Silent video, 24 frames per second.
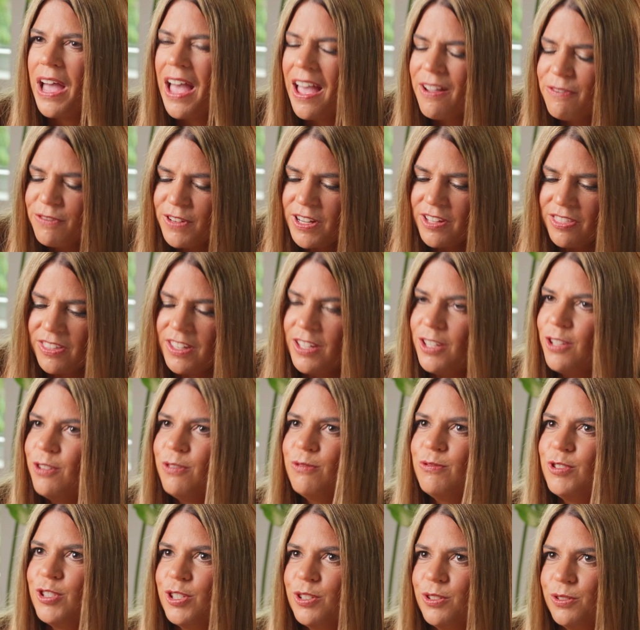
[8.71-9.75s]
everything you
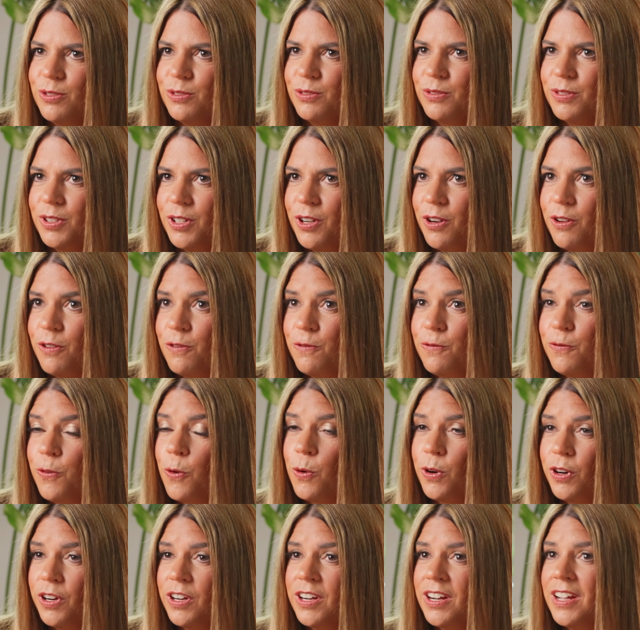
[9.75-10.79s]
do
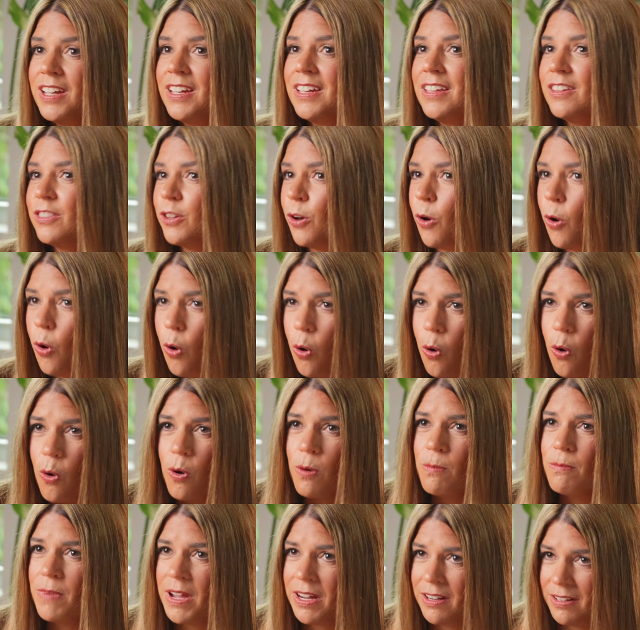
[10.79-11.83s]
for the
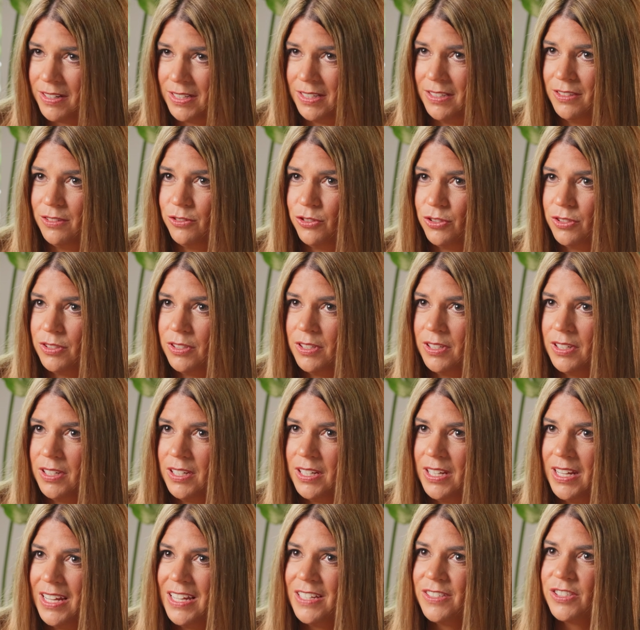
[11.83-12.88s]
whole marriage
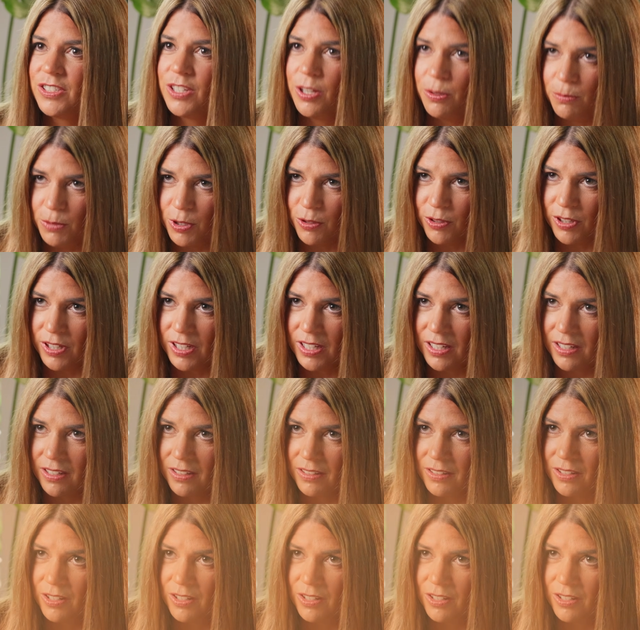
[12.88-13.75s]
is community.